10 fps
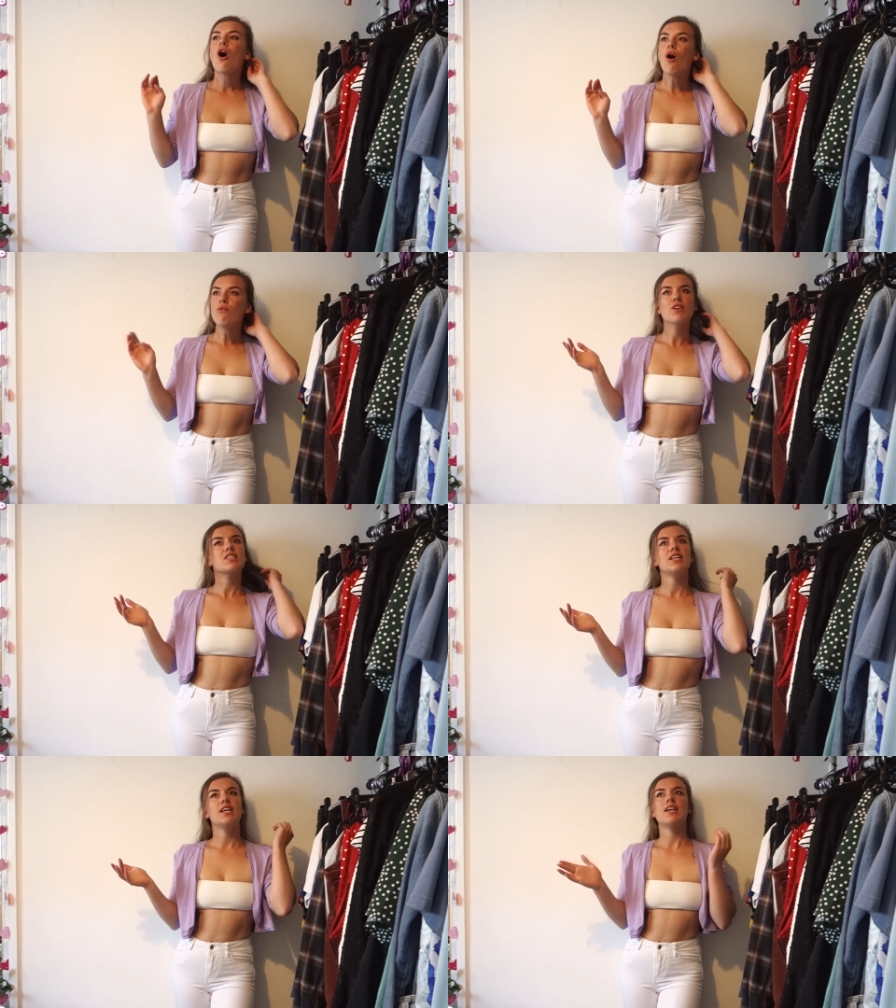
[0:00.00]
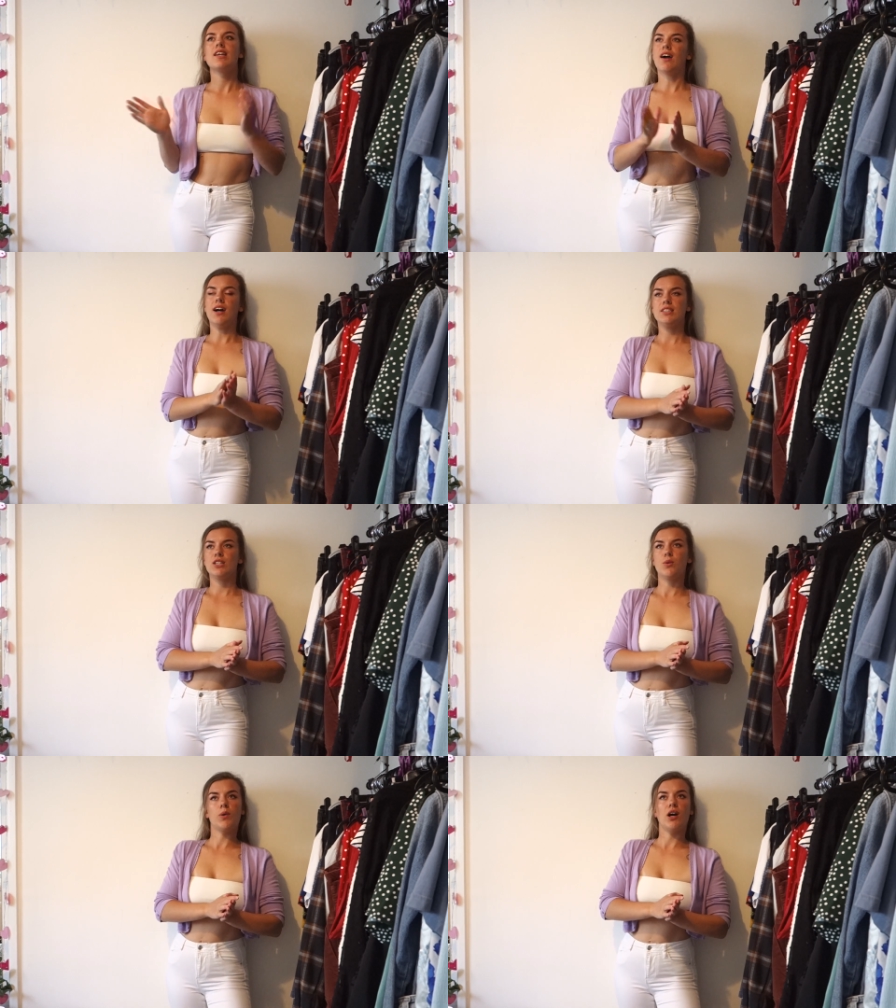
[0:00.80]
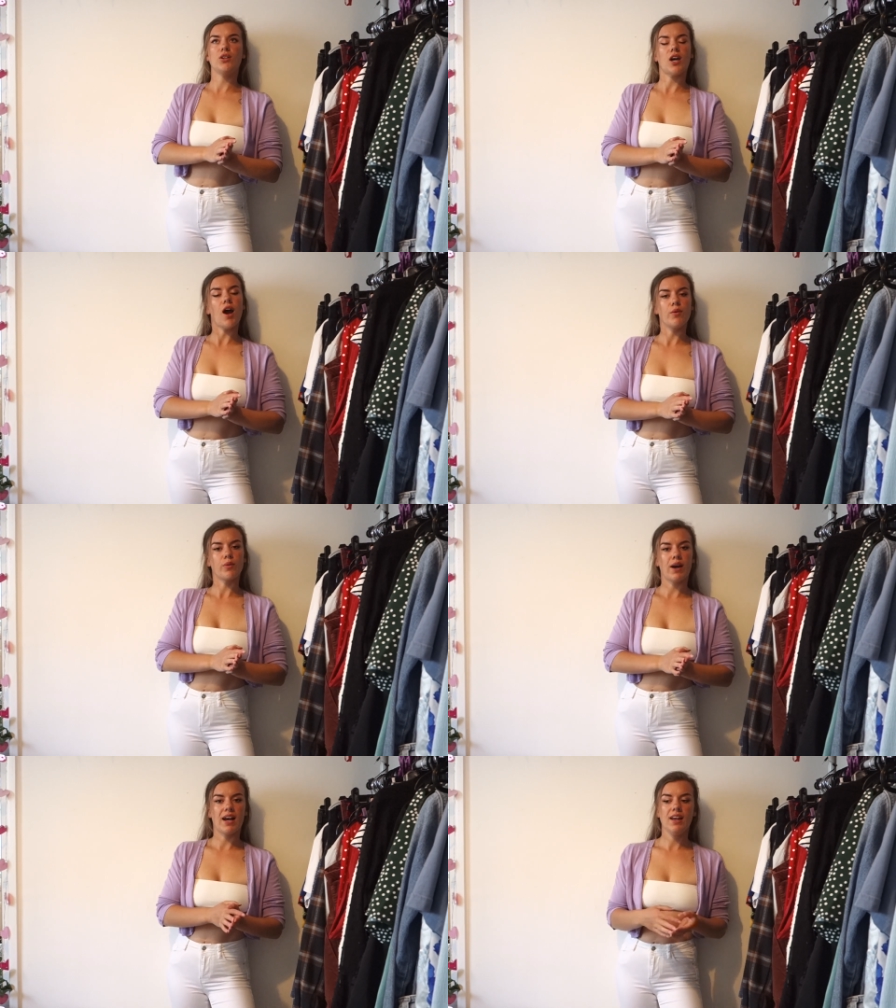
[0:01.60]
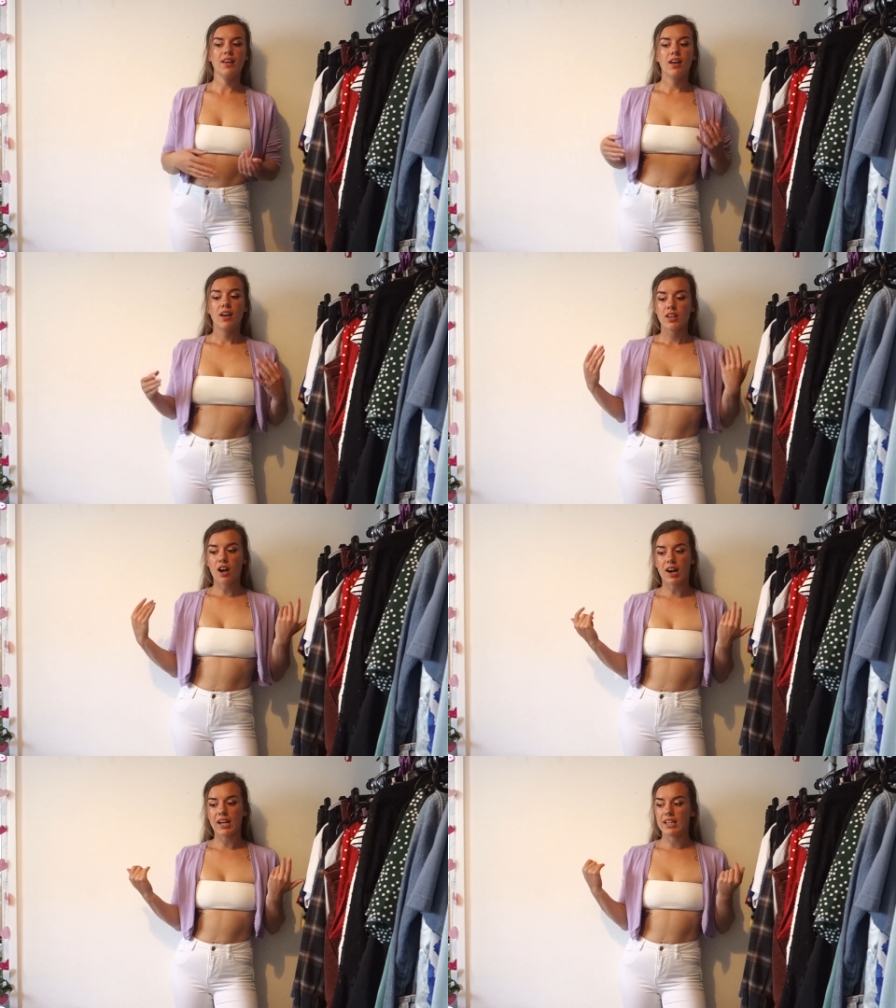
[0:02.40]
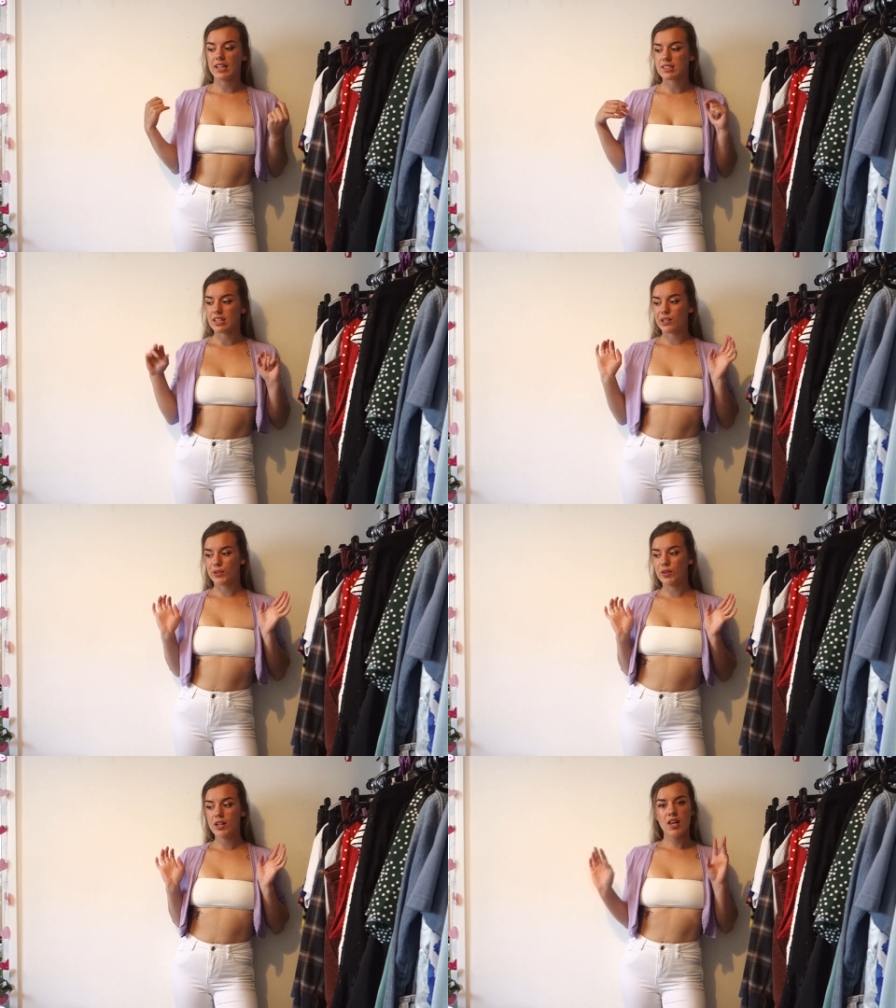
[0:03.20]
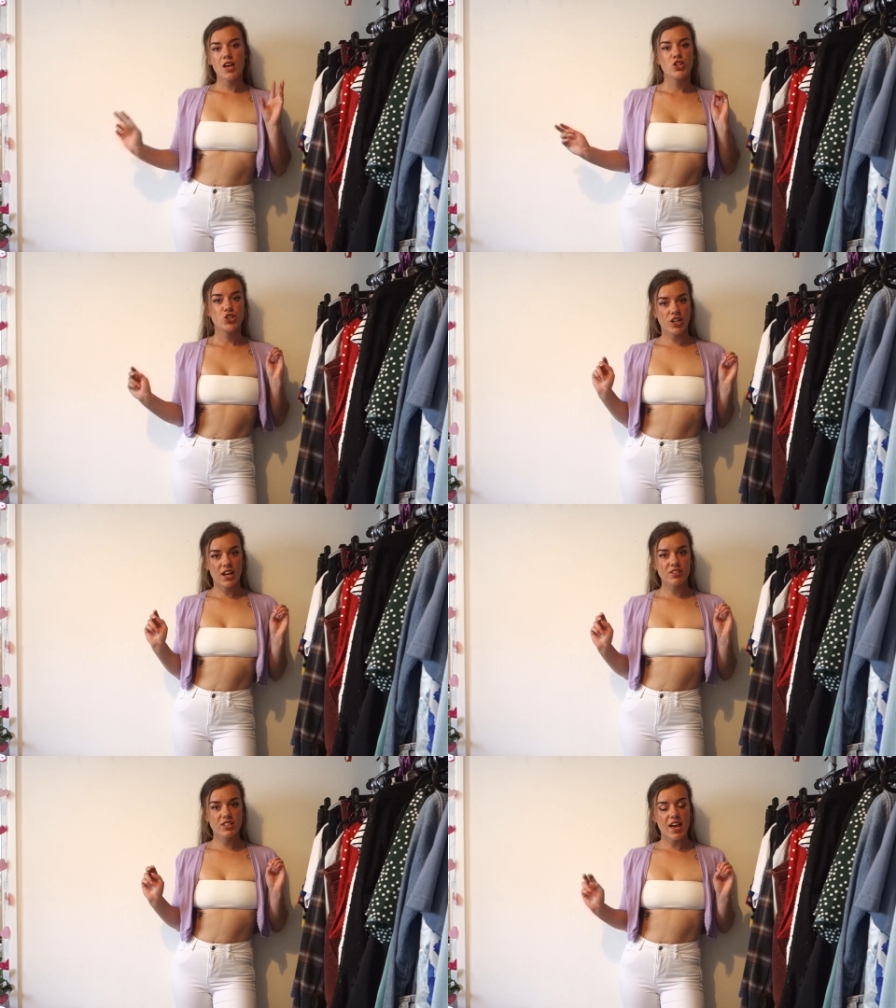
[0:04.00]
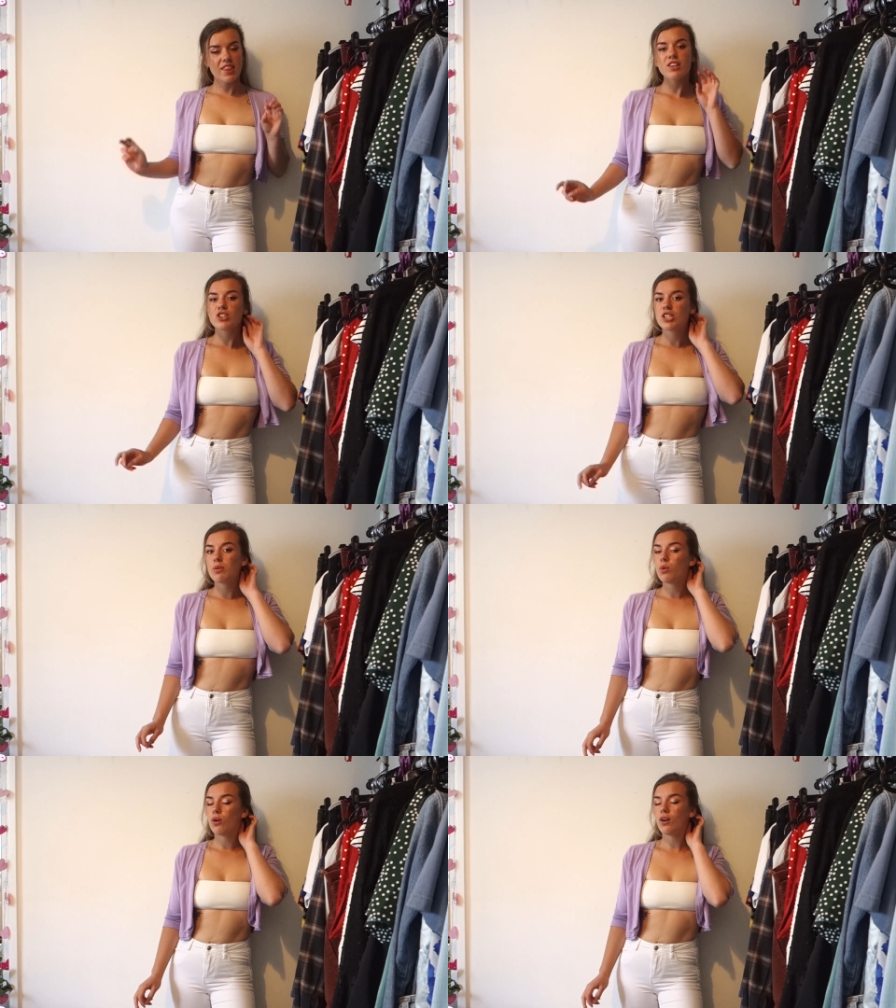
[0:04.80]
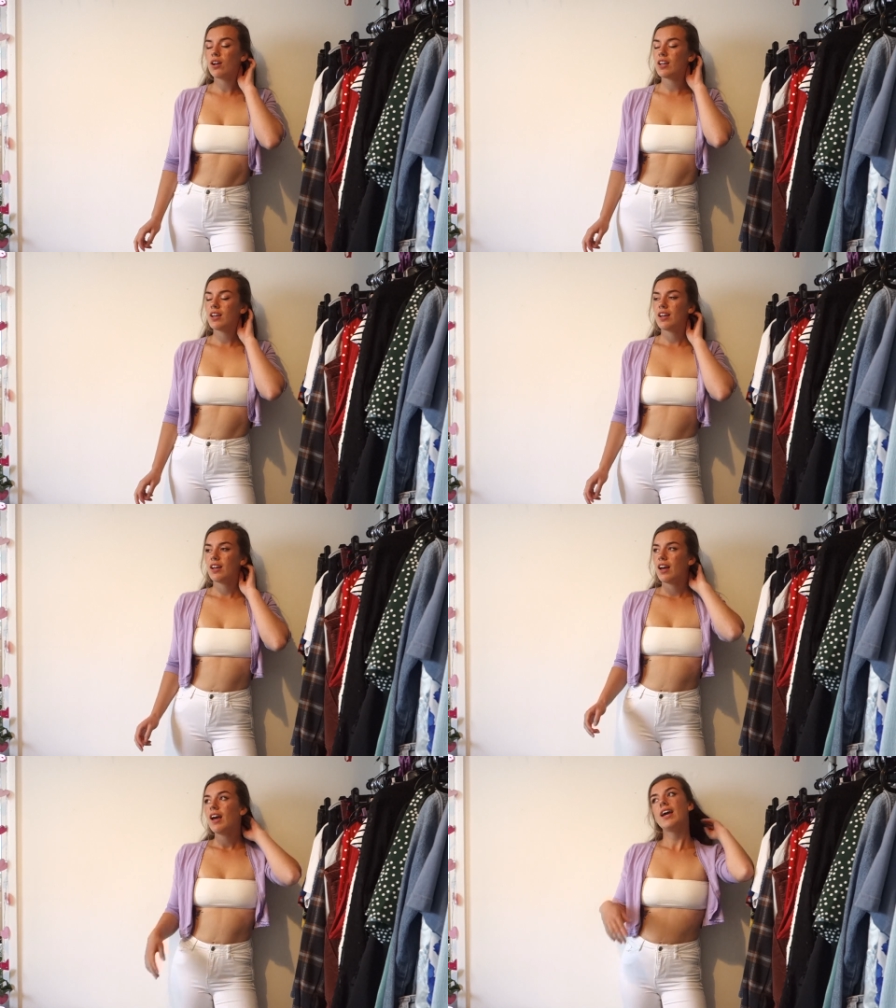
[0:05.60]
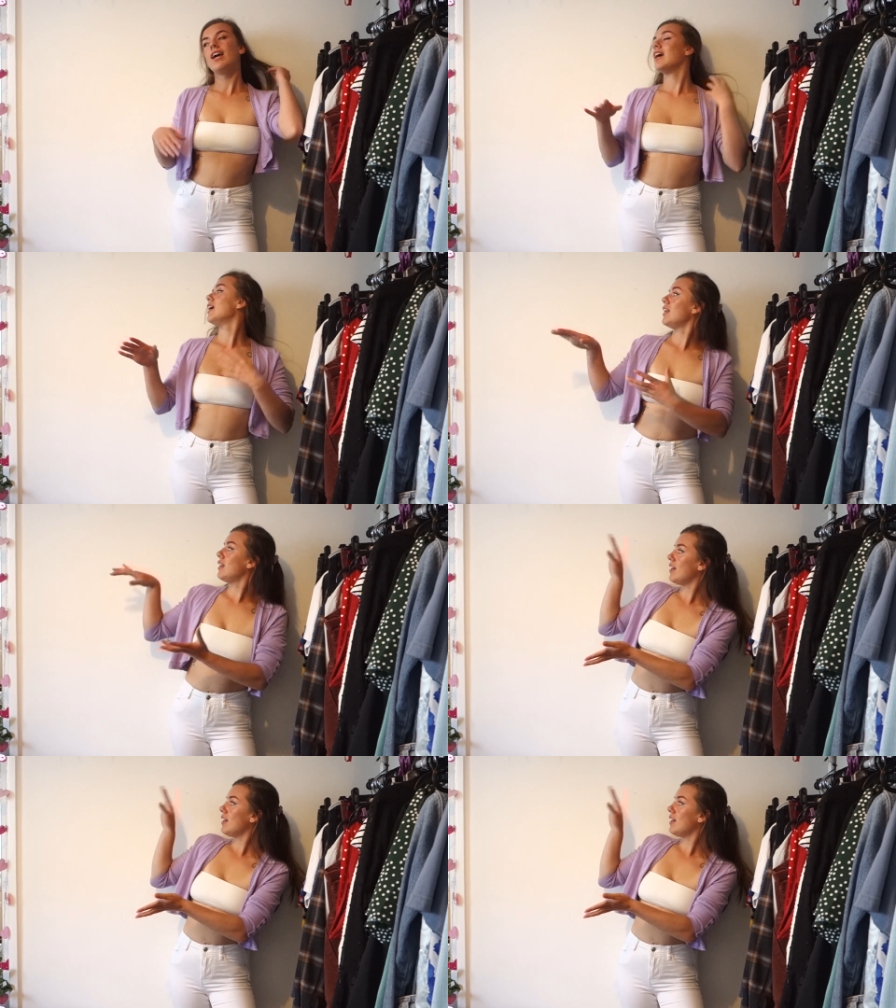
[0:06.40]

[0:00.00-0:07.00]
Obviously in an ideal world I would wear Kylie's little Chanel set that she wore in